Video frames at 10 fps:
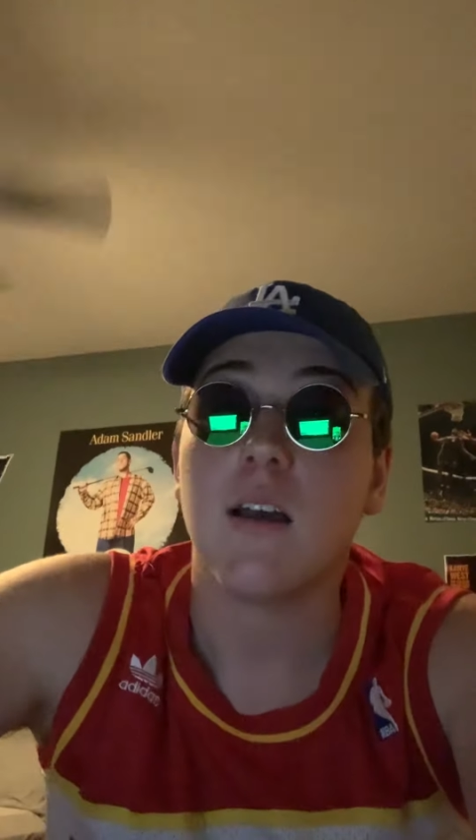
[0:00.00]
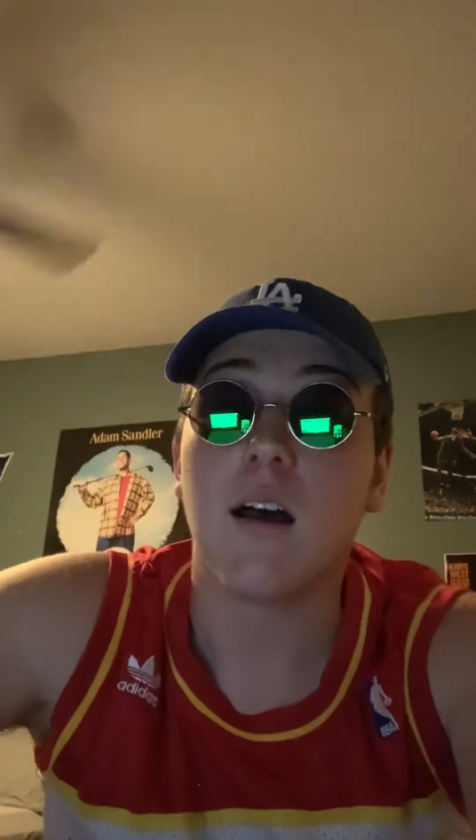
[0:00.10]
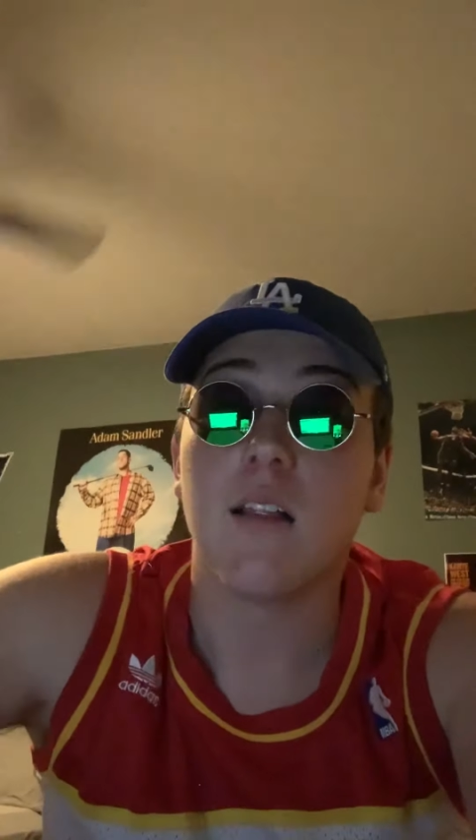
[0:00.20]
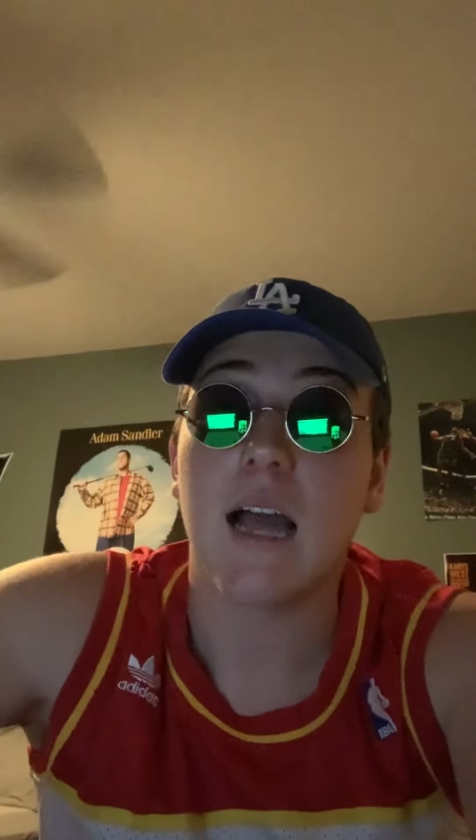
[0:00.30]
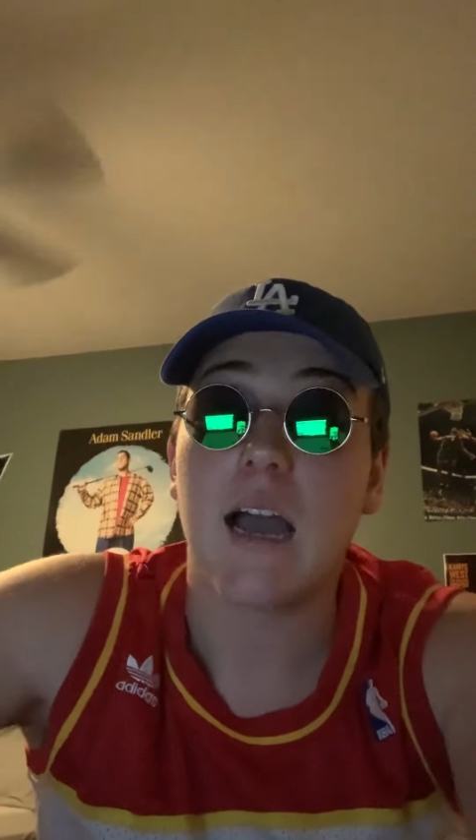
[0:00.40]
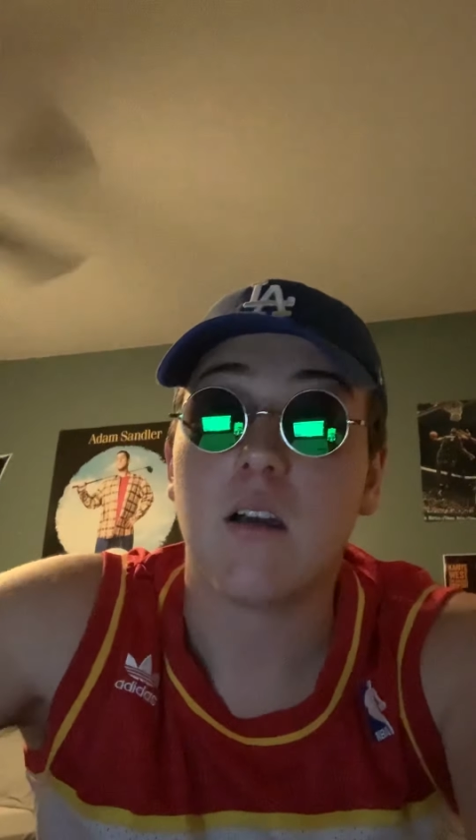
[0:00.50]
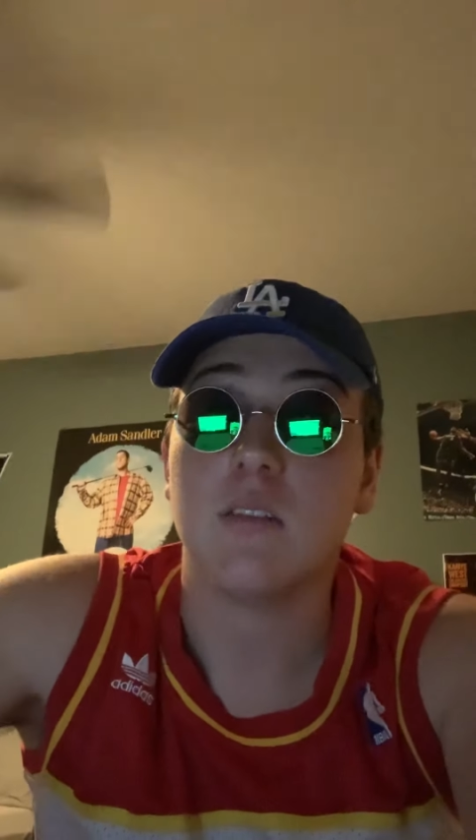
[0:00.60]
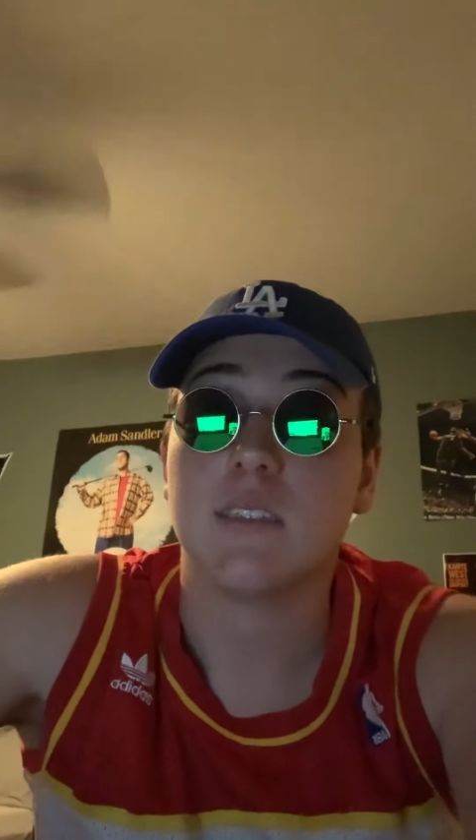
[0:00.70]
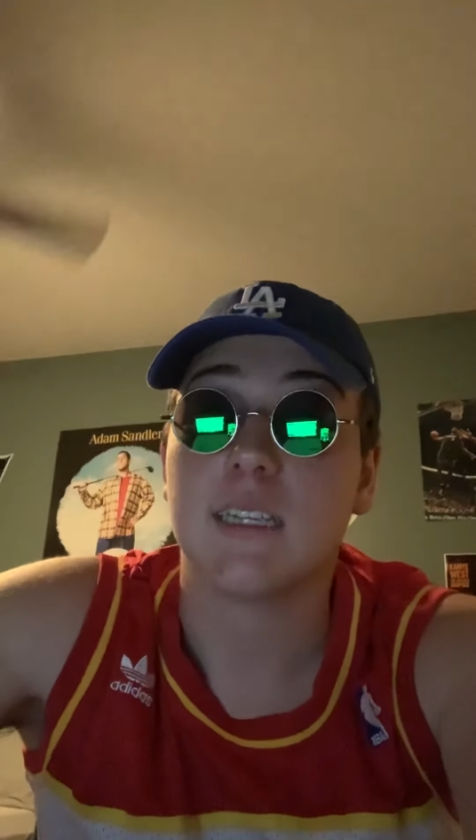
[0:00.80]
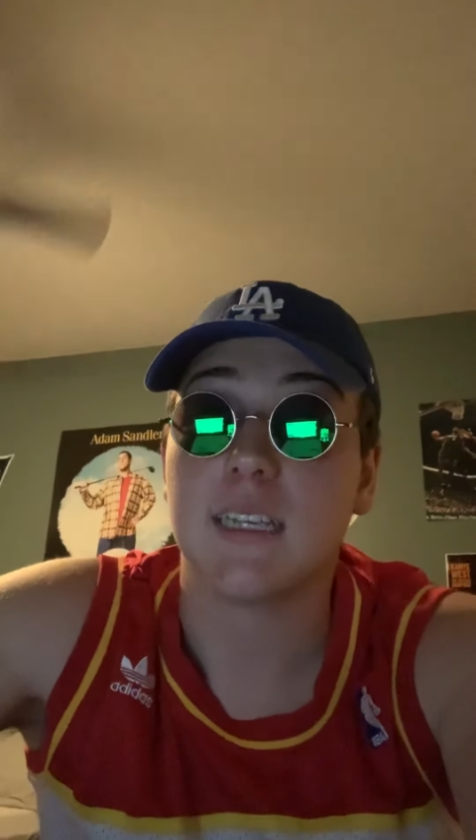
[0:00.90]

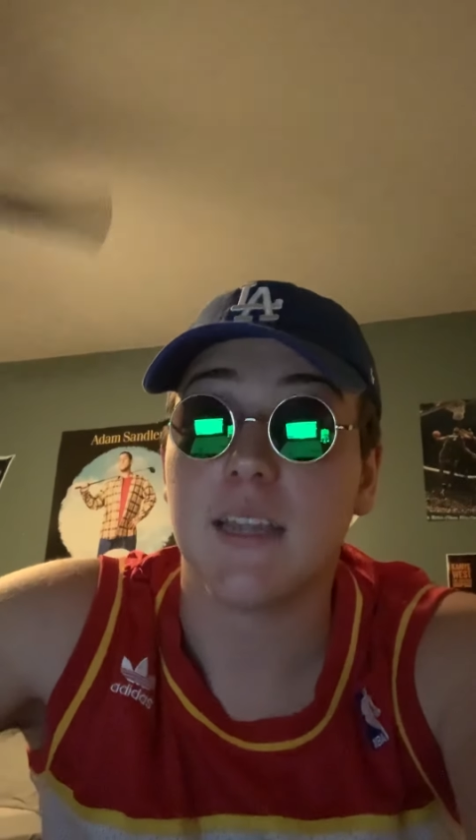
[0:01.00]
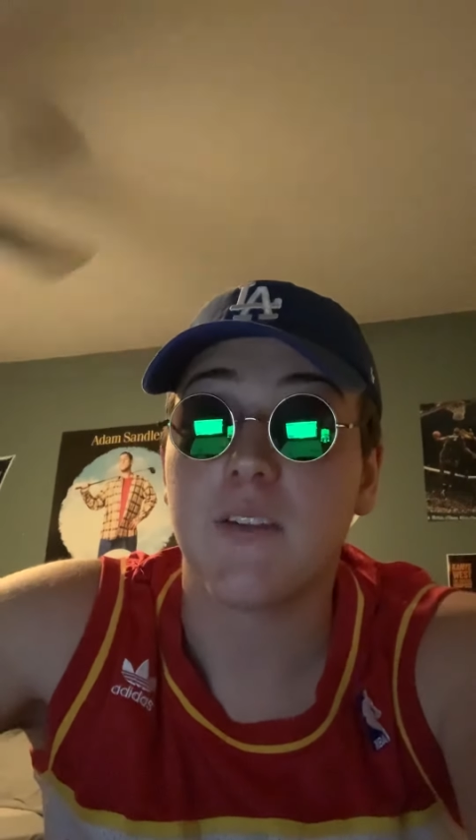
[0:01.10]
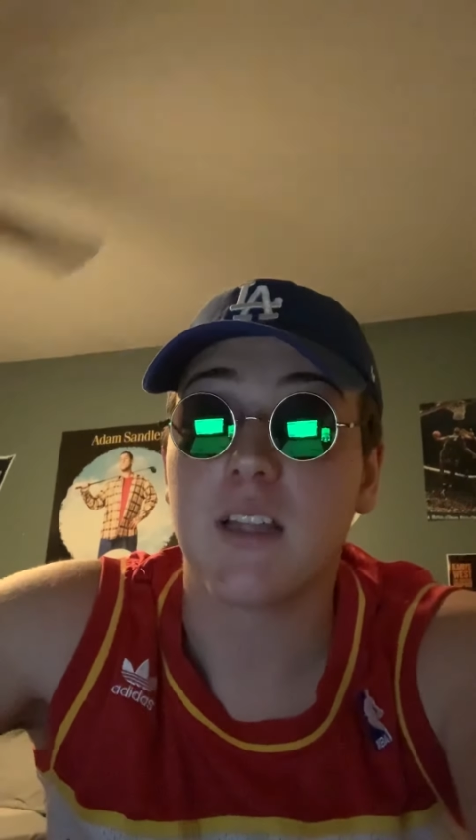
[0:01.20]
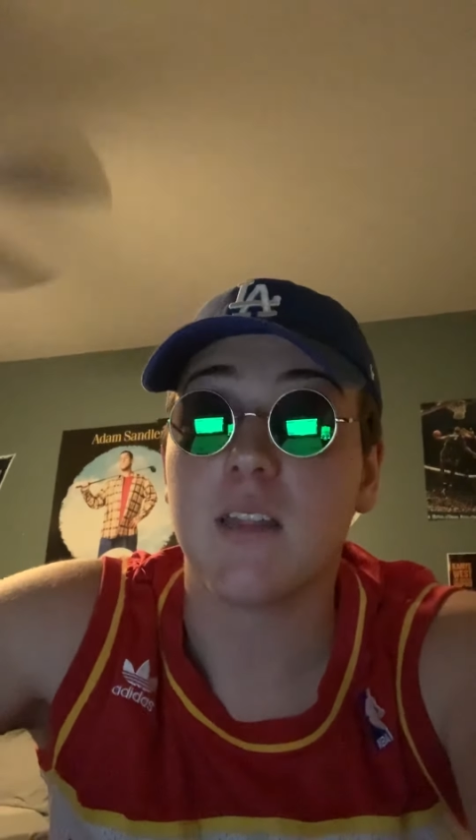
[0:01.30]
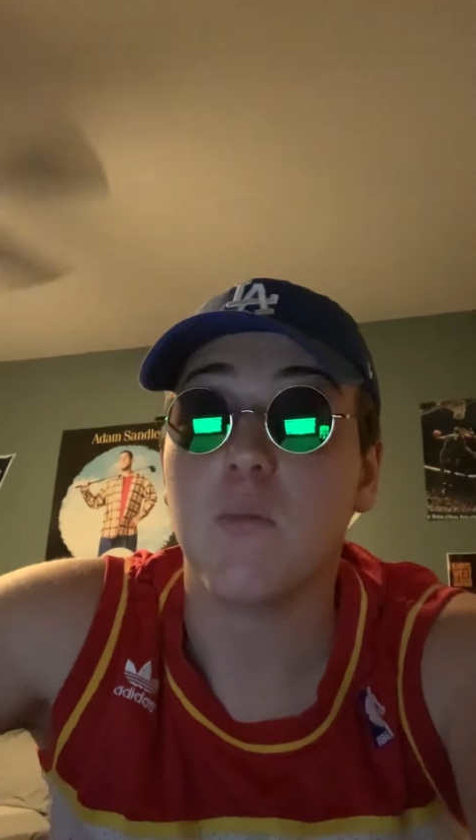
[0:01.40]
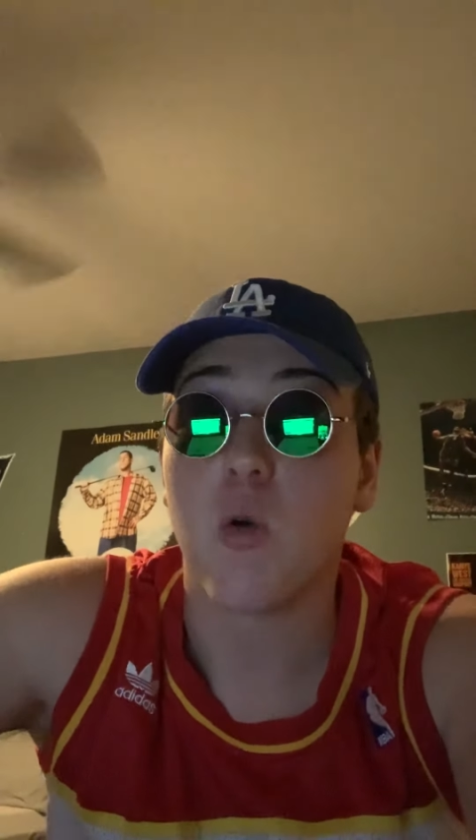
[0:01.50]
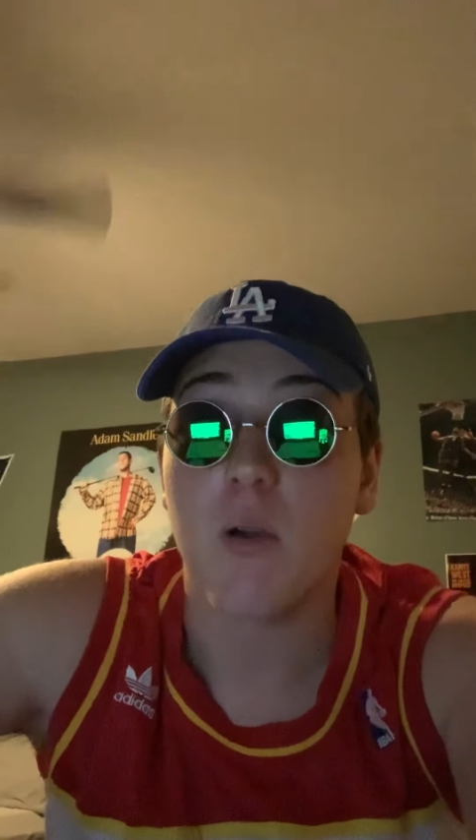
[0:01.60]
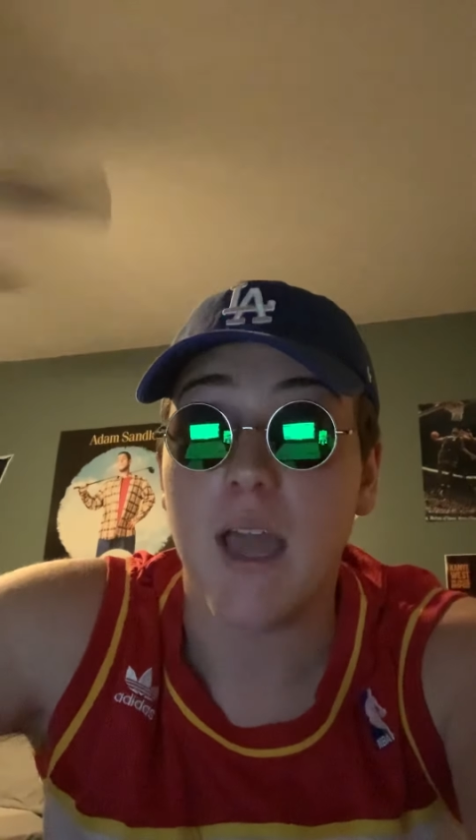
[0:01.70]
allows significantly more